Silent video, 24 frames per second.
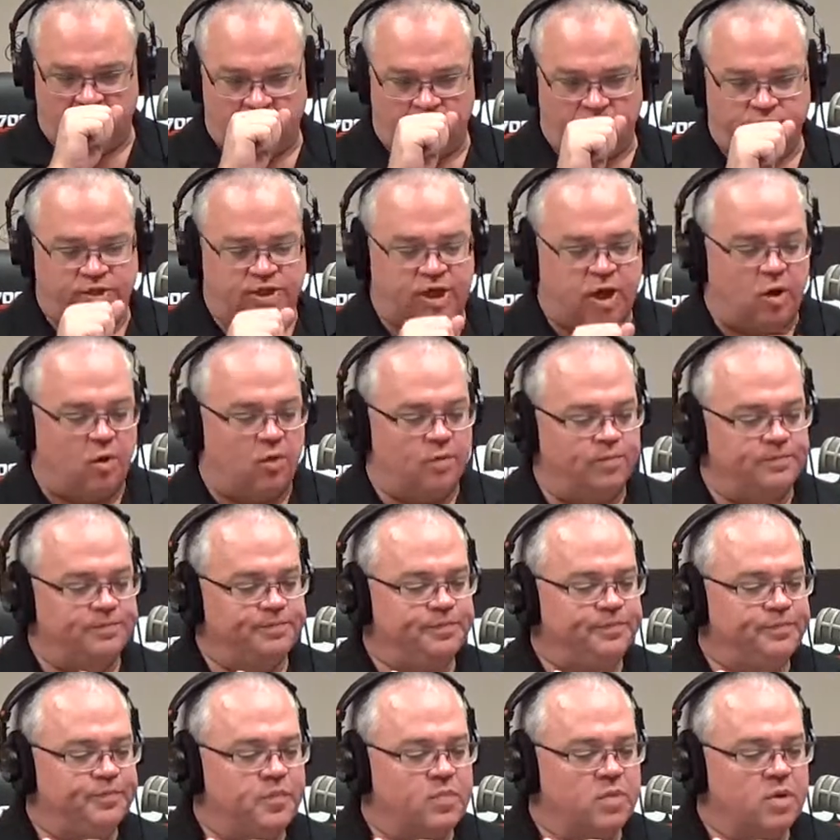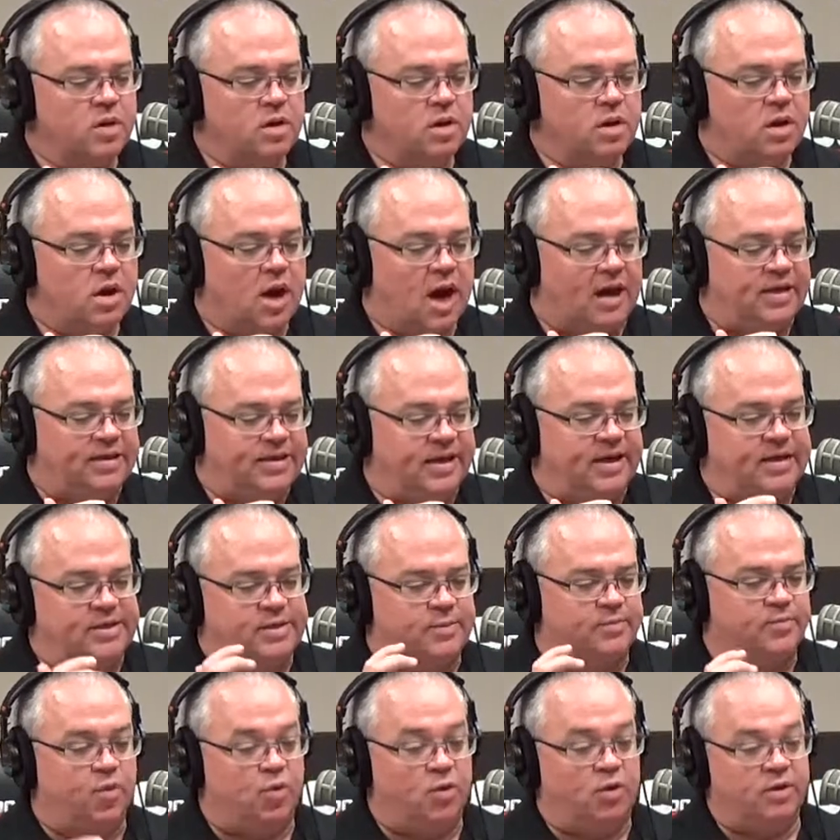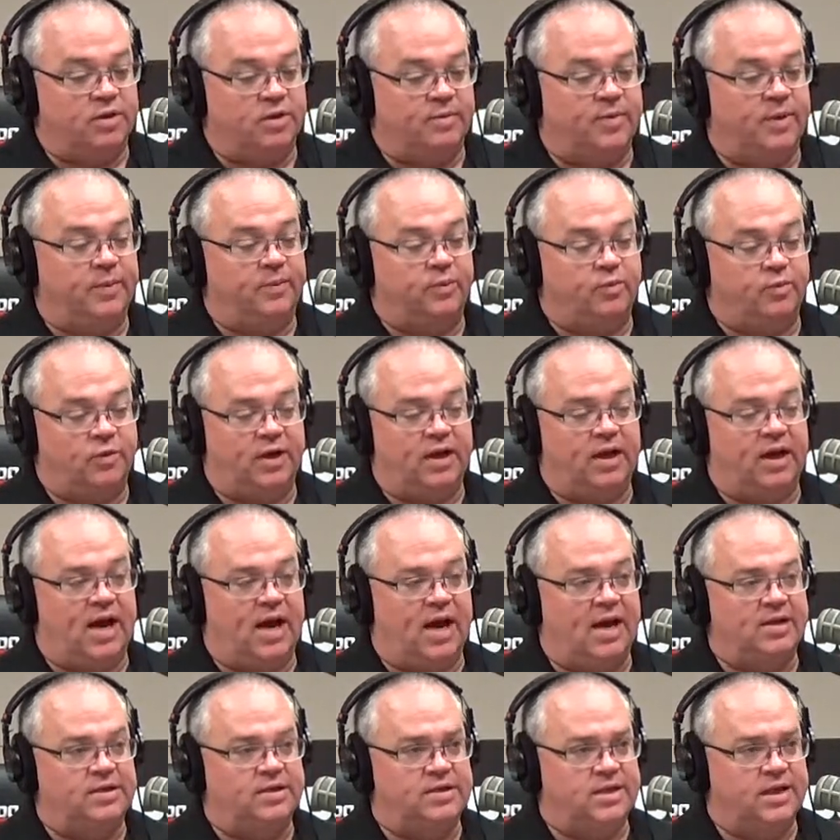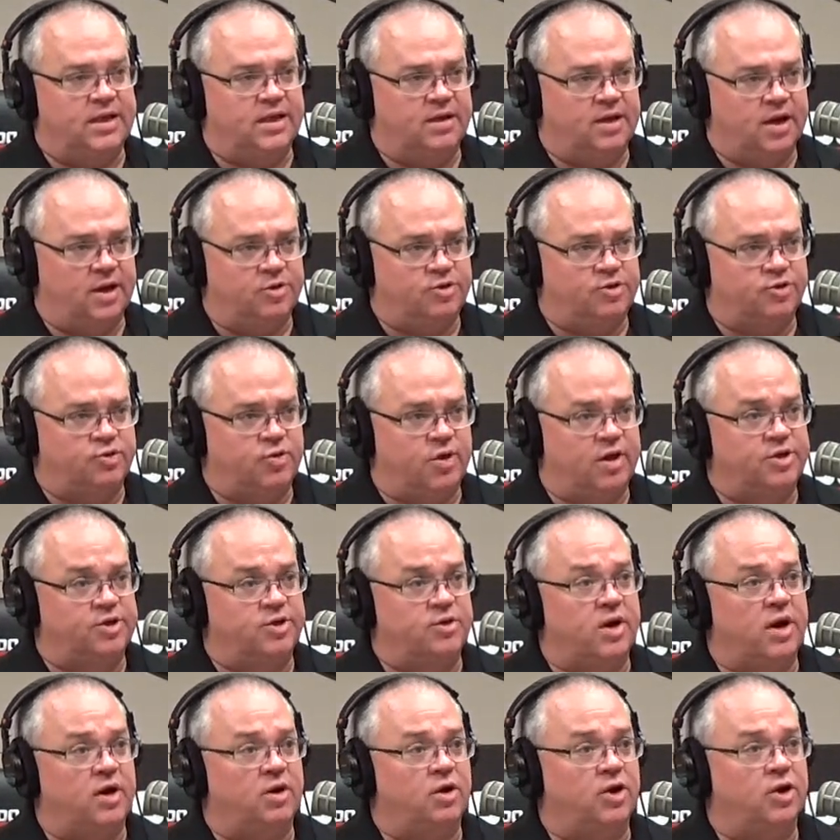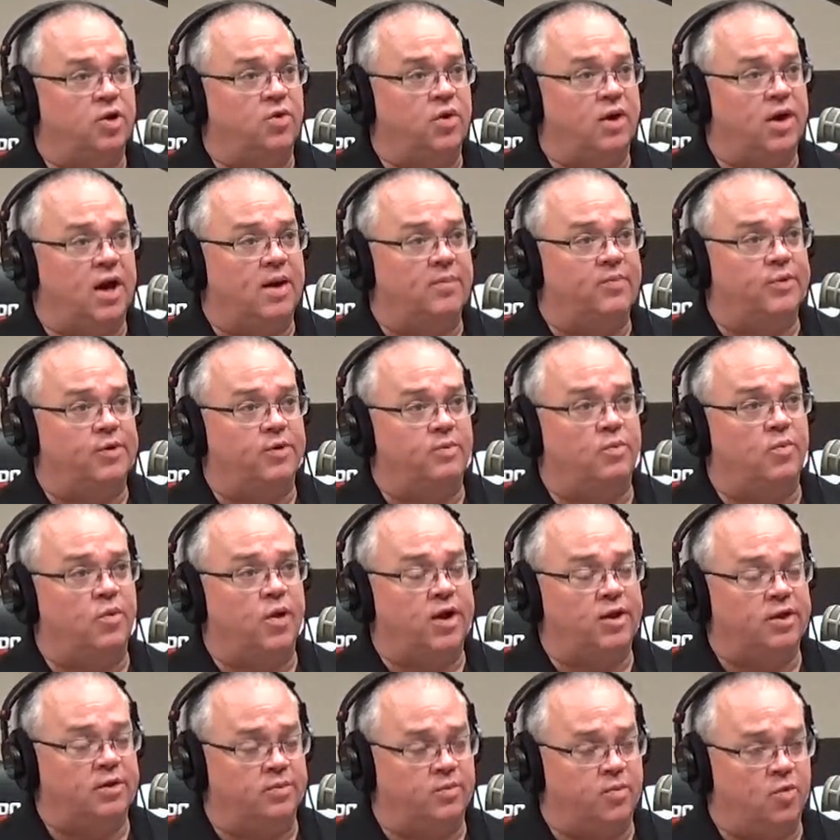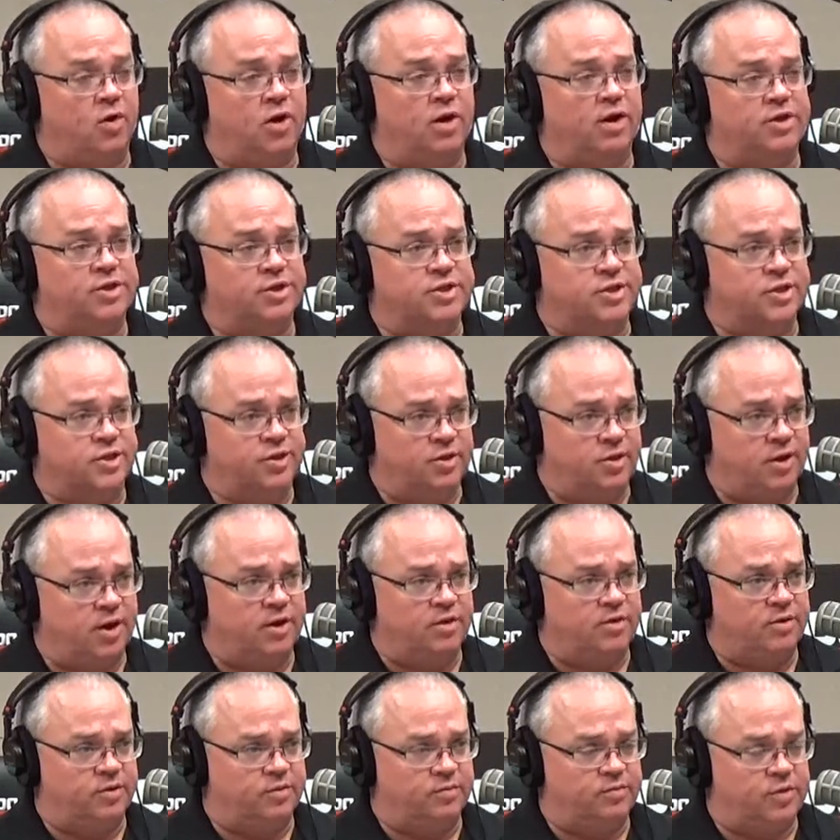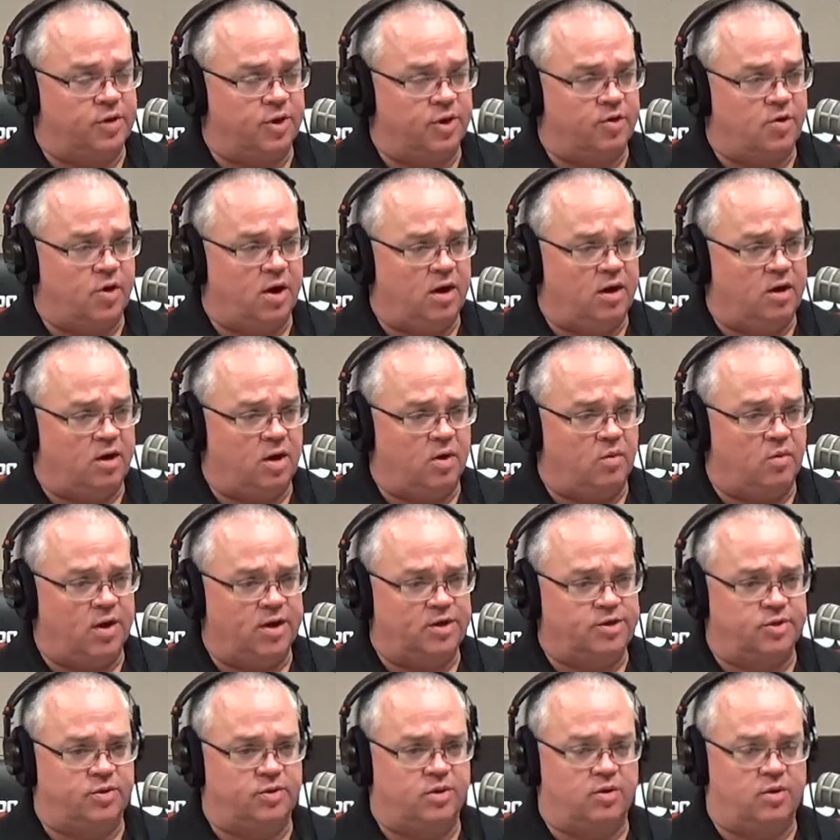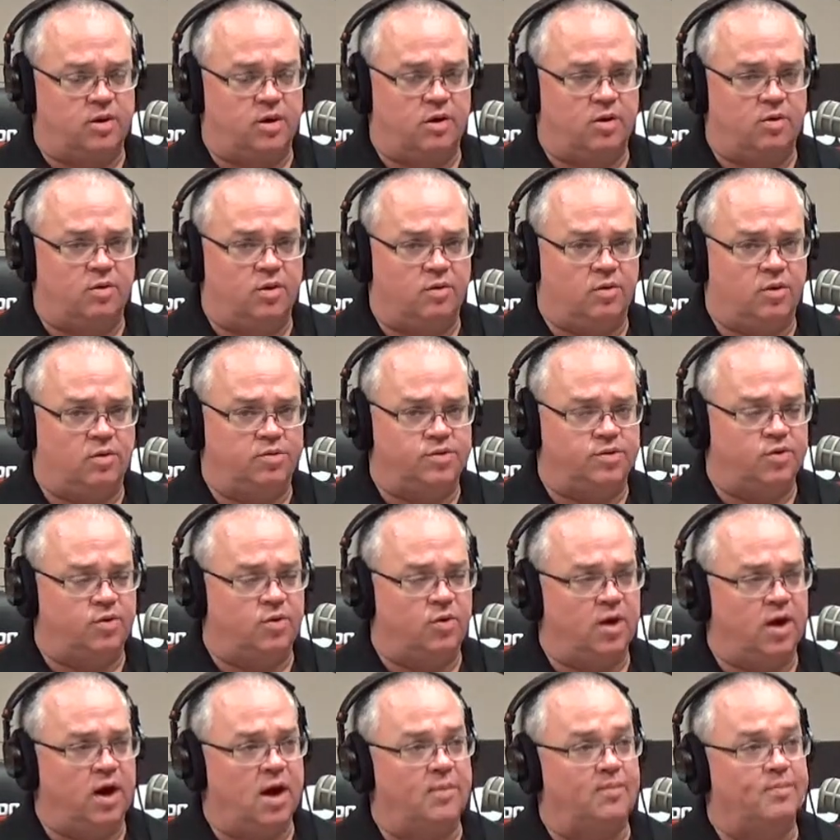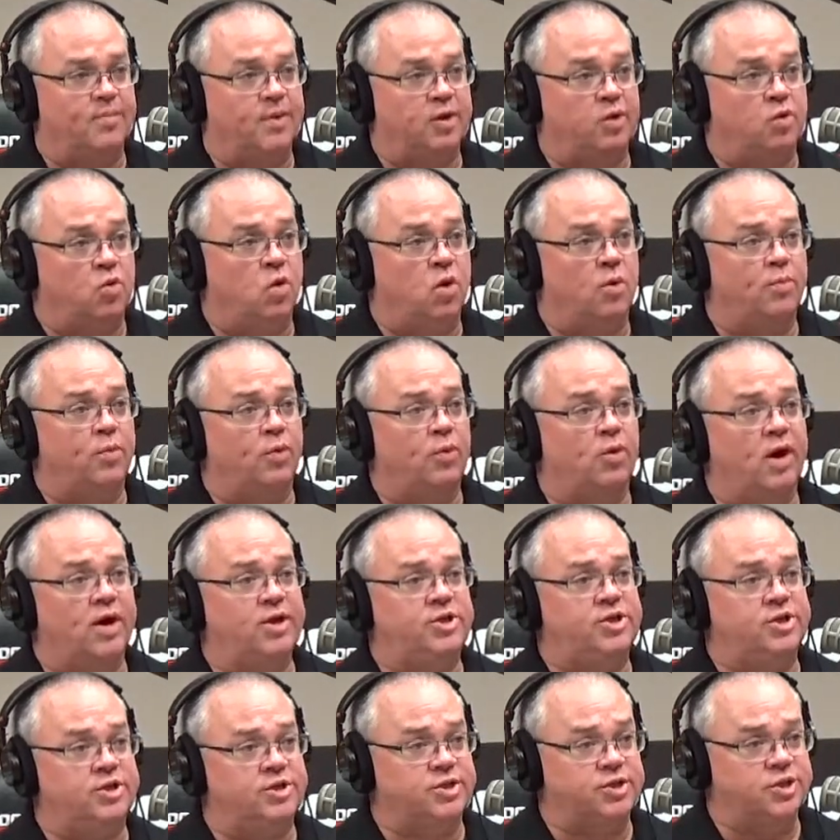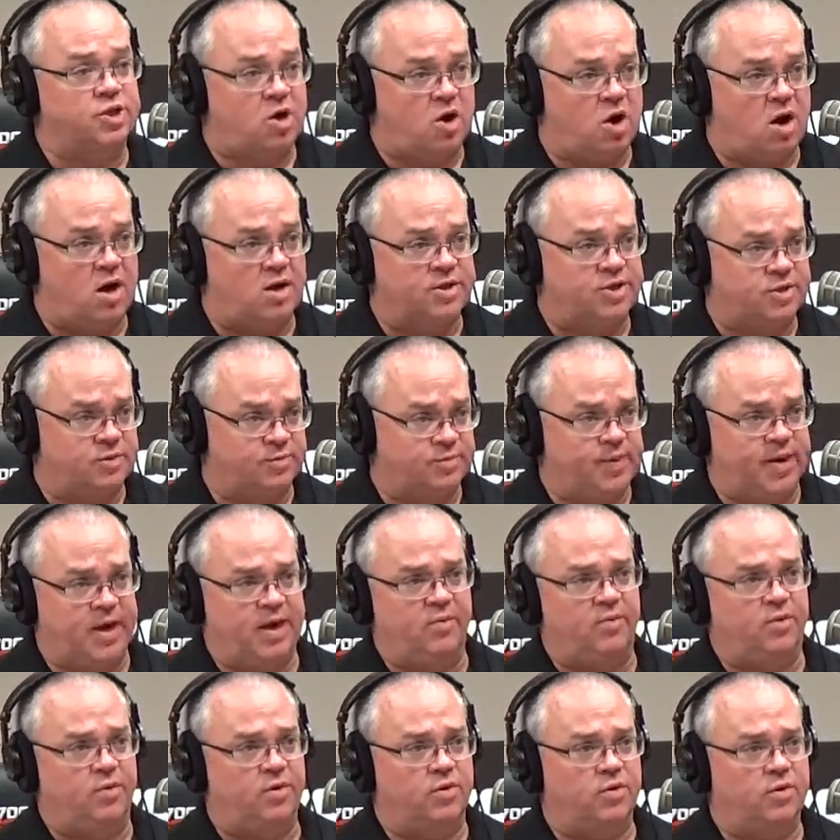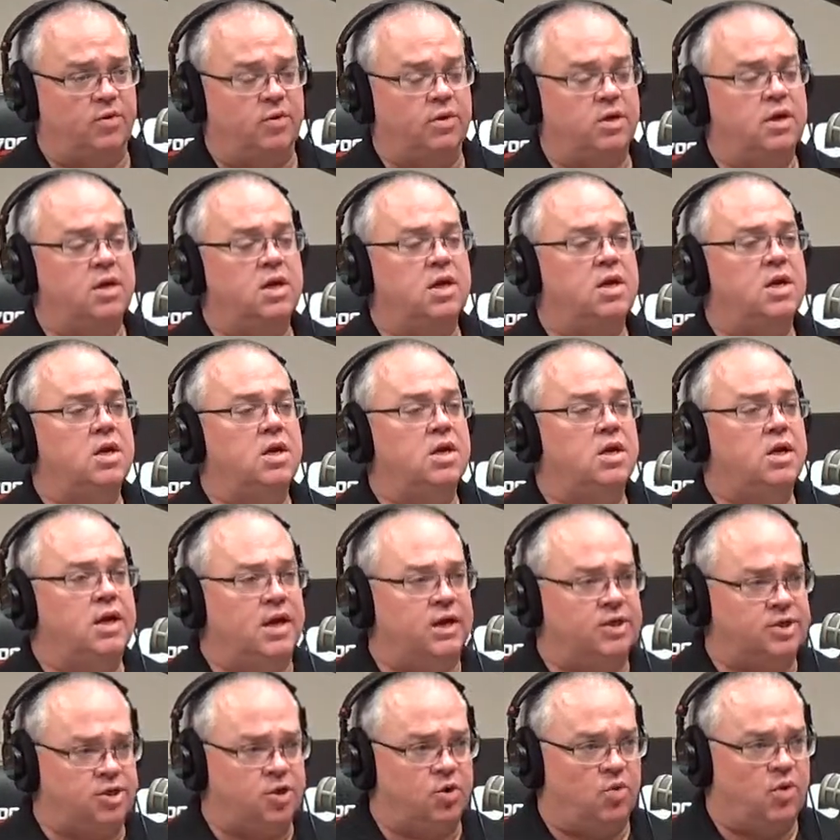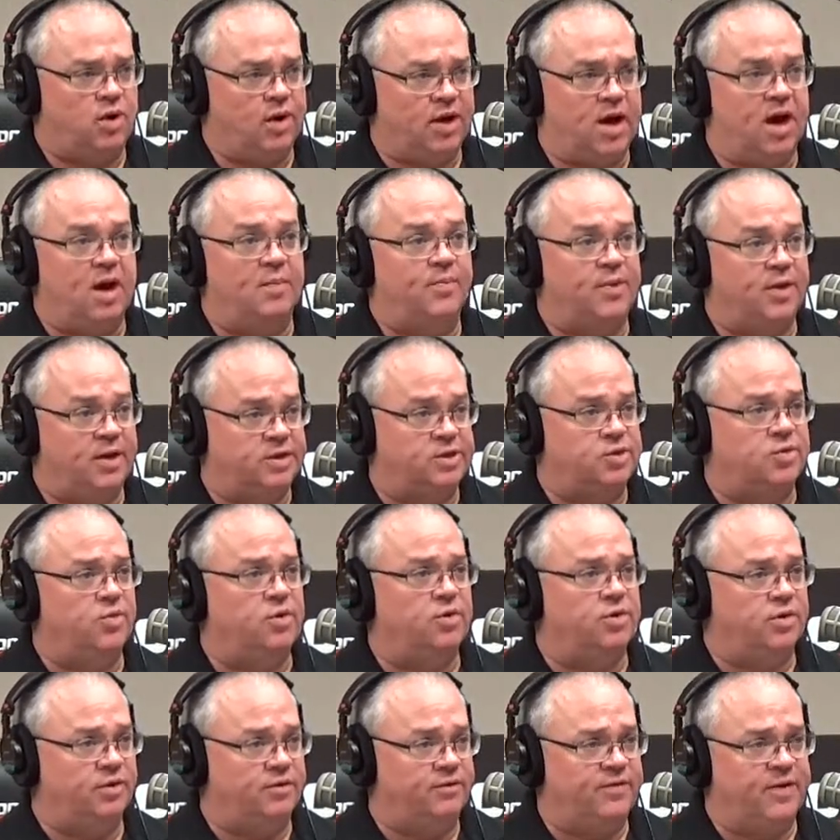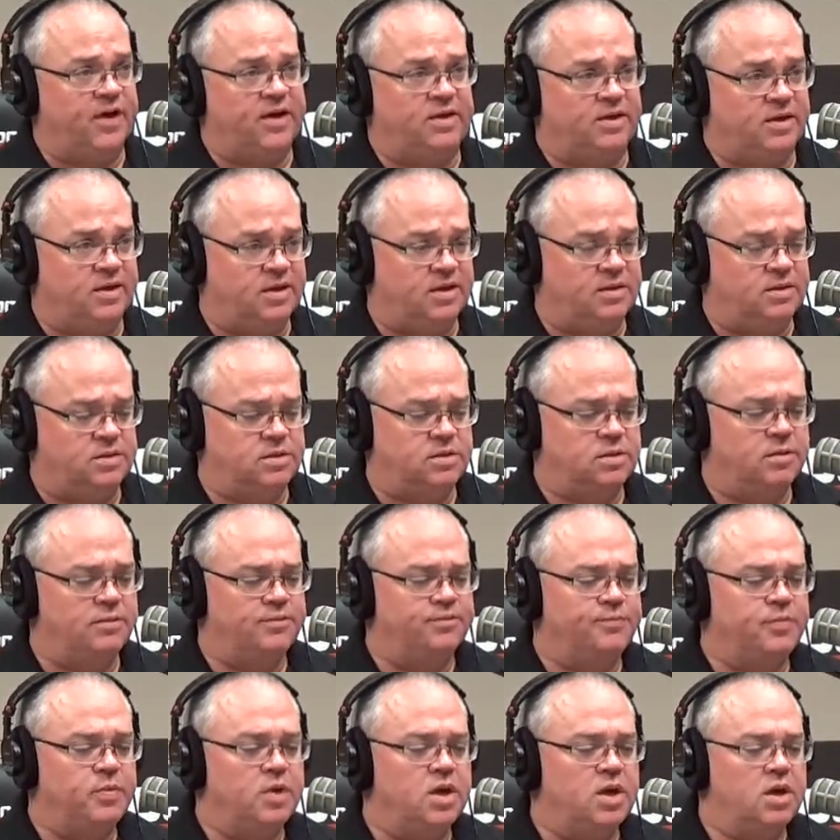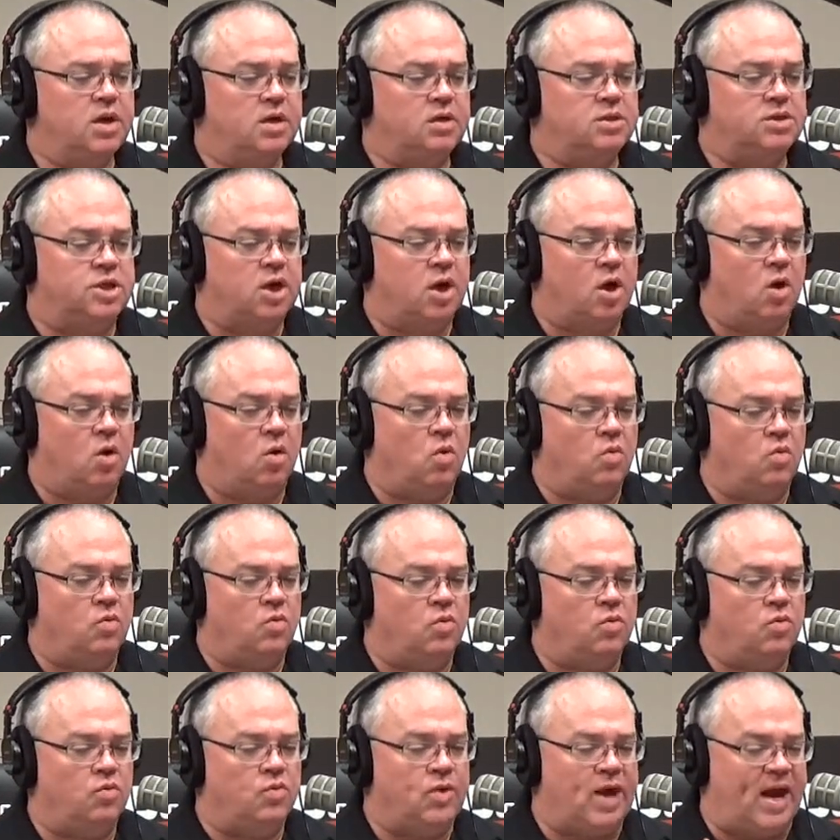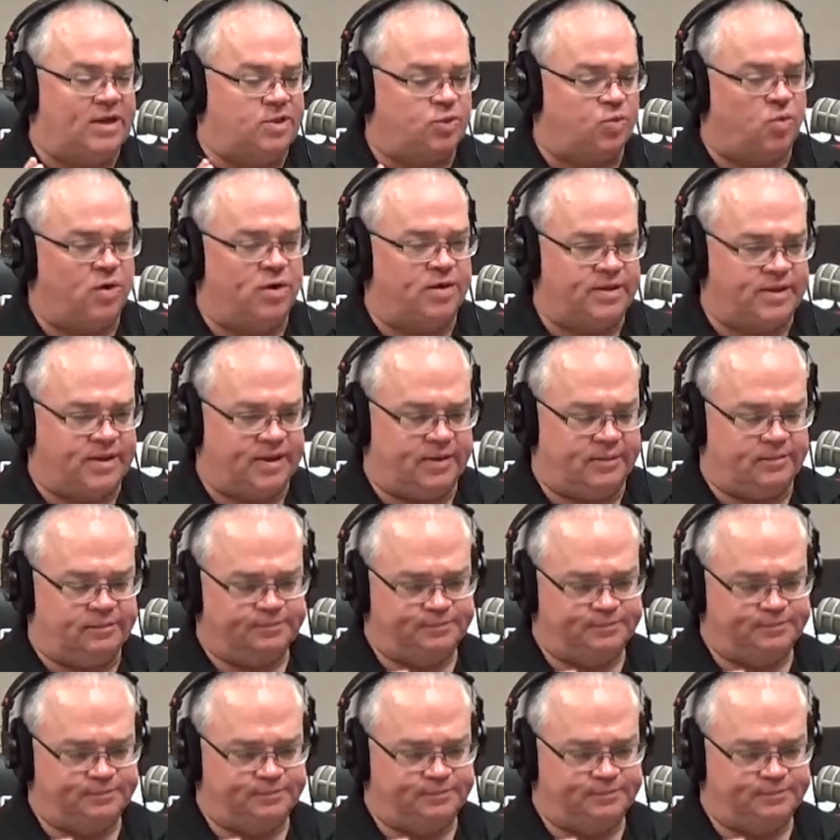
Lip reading: So I think it's important that people realize that interest rates are not only going up, and their mortgages and their credit card rates are also going up, but corporations' cost of payroll is going up, and it's going to affect things. So that's one thing.